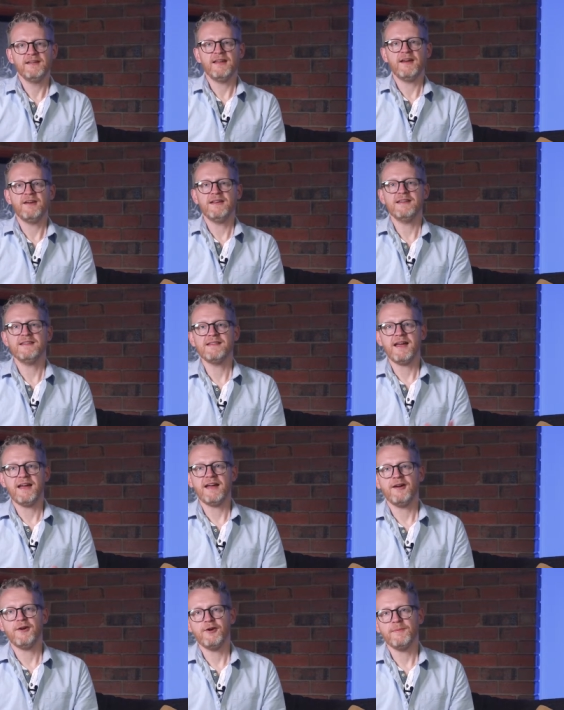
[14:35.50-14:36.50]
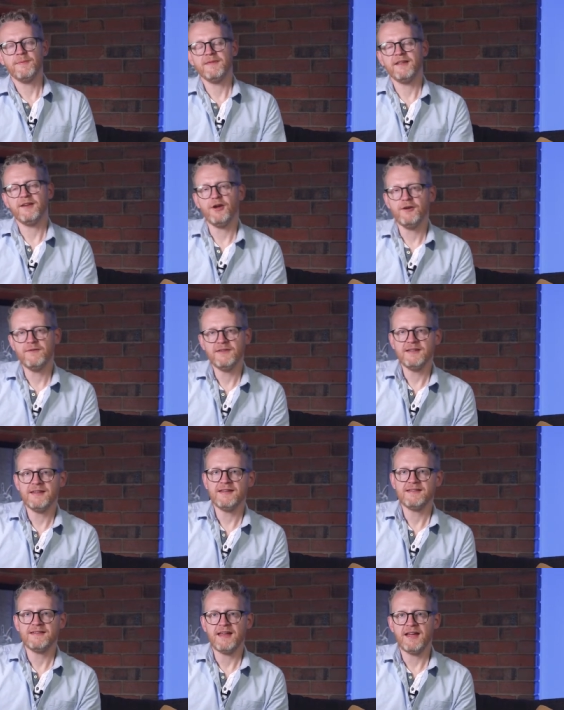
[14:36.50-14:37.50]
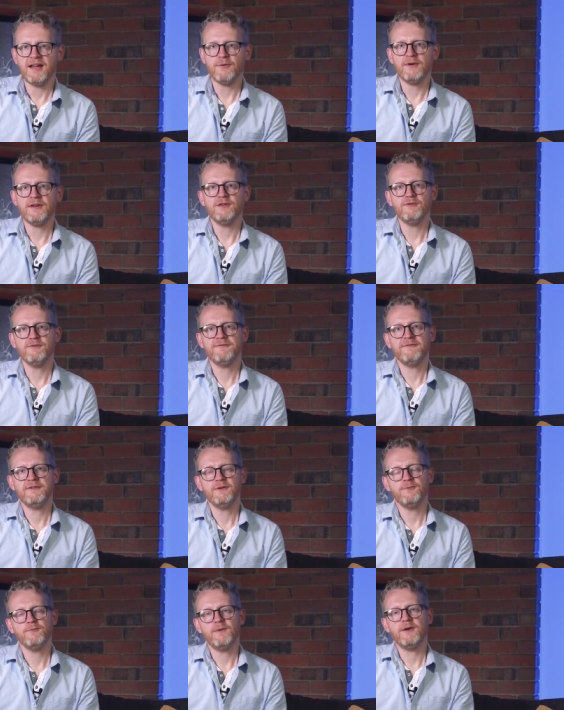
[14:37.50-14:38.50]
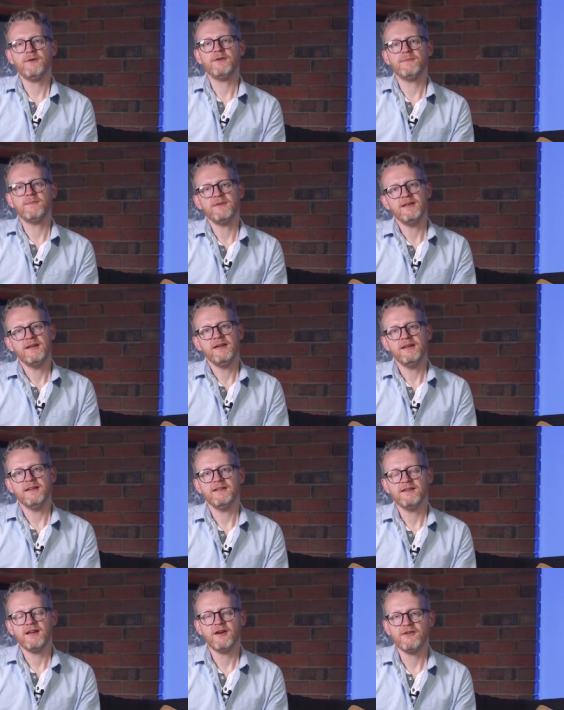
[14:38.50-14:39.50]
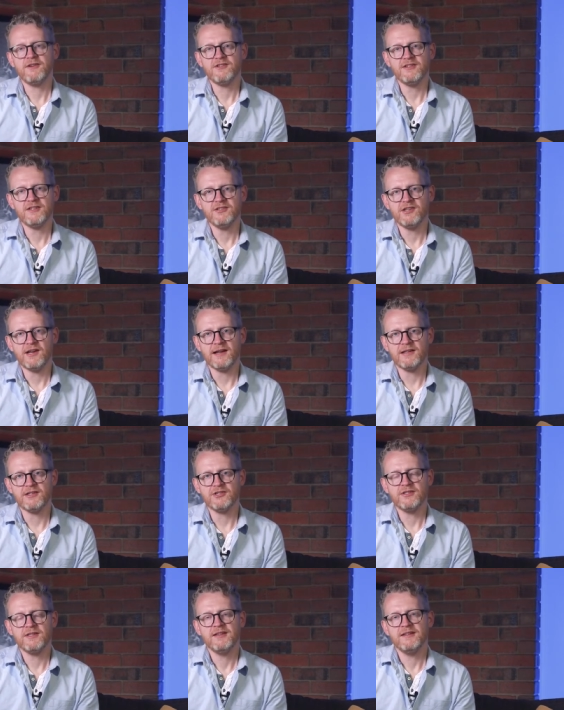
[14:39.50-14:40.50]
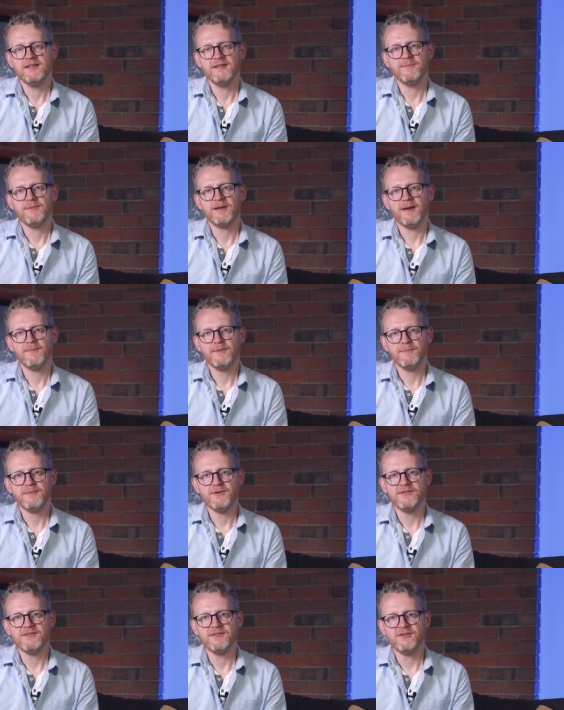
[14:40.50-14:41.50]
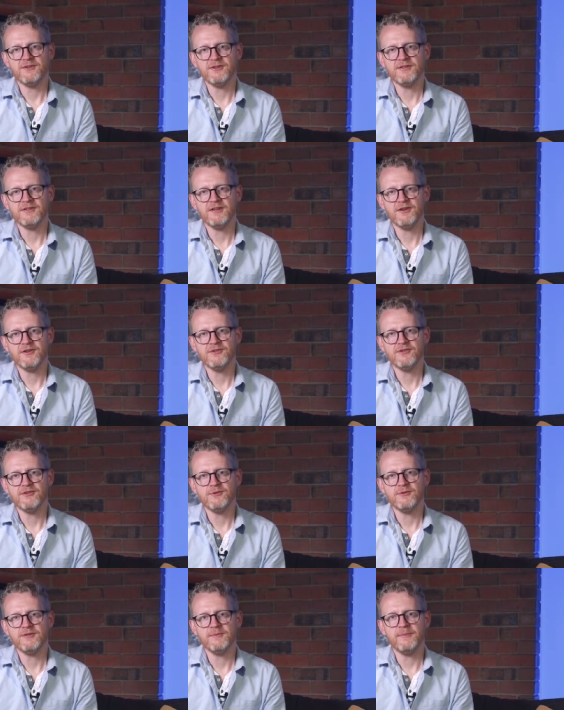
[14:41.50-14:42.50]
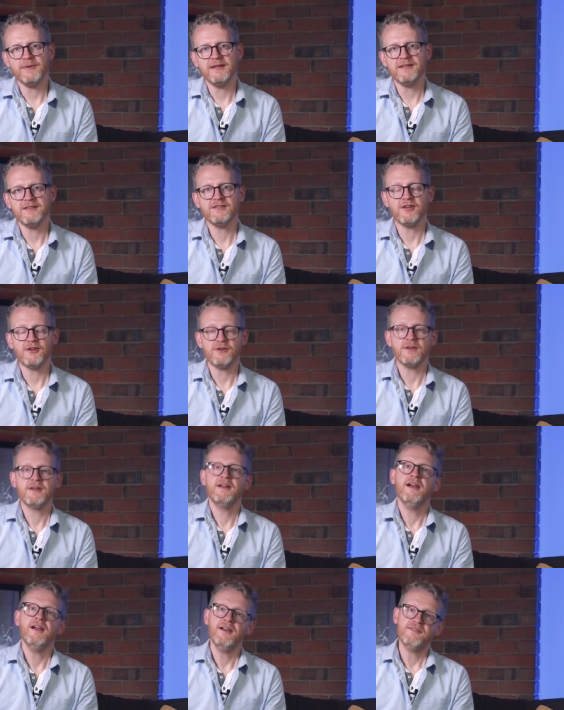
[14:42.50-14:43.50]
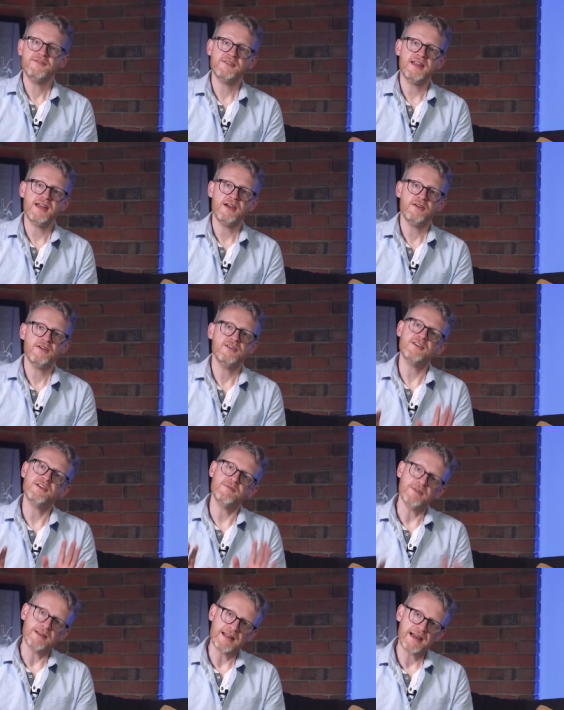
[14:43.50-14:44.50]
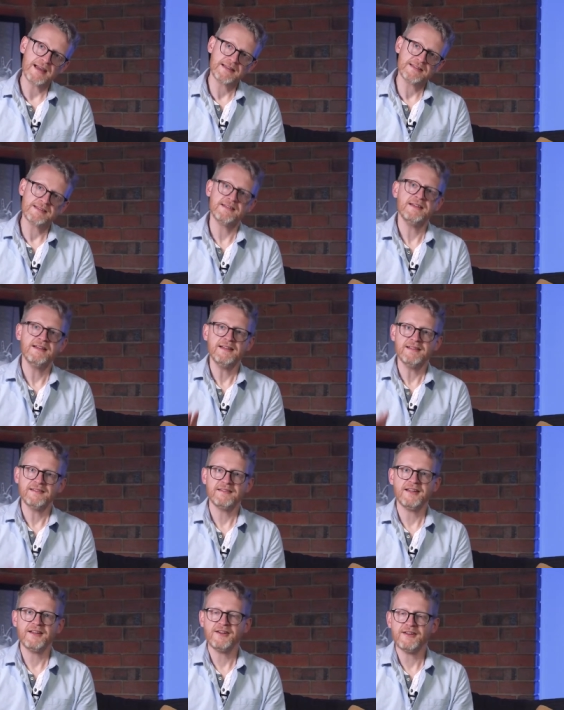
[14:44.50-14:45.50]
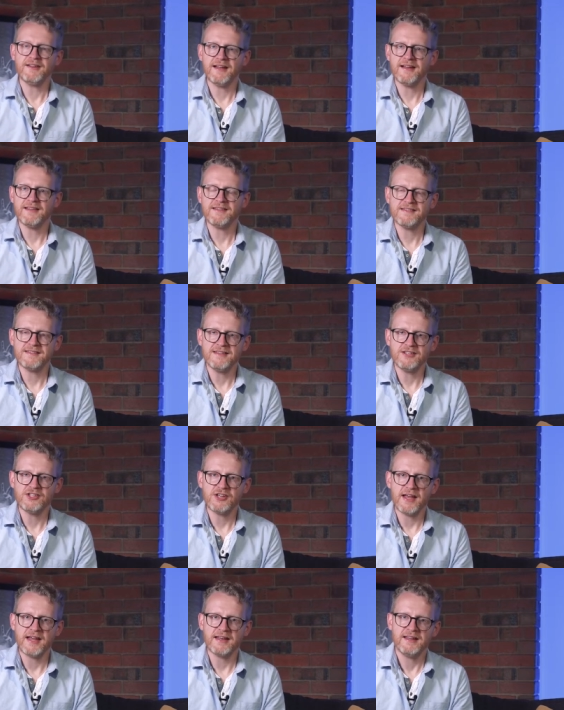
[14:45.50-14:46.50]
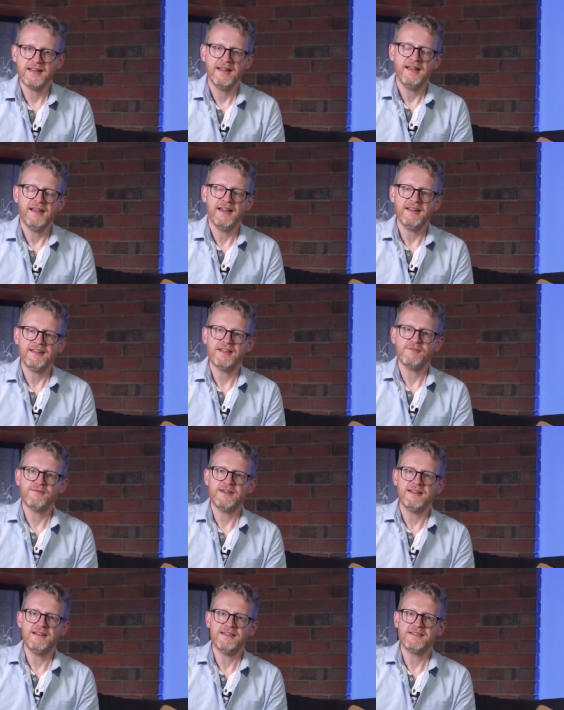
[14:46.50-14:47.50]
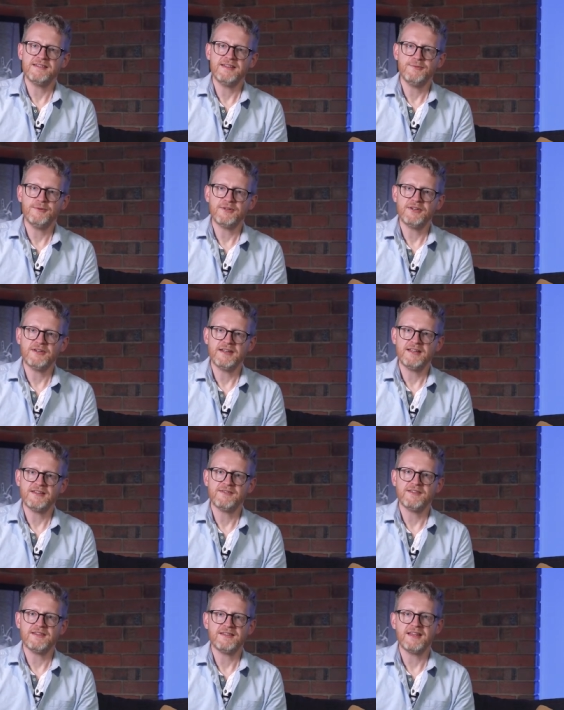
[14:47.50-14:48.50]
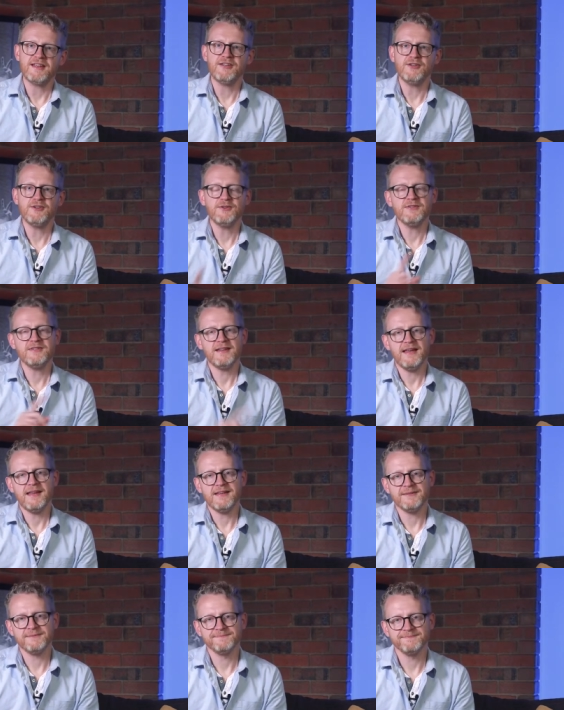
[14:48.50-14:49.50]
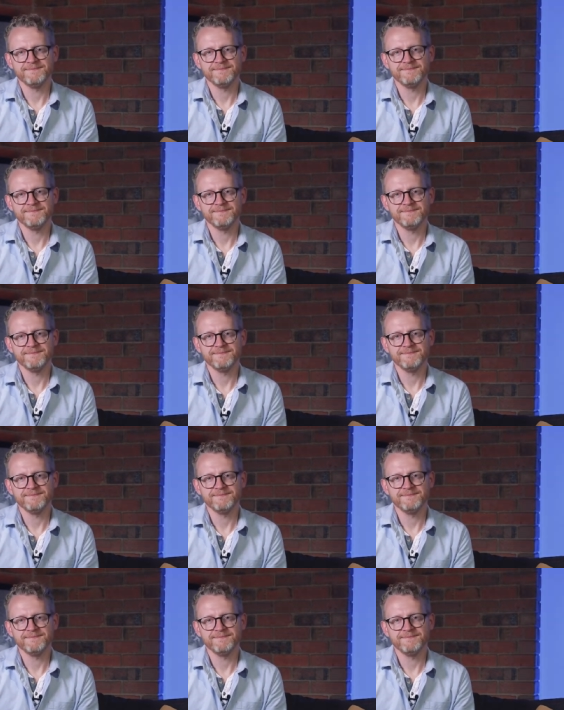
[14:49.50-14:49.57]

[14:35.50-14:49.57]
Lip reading: Now, it is our hope that over the next hour, you'll feel welcomed, encouraged, and challenged to become the person God knows you to be. So, for now, you can relax, say hi to others in the chat, and get ready to see what God has to say to you today.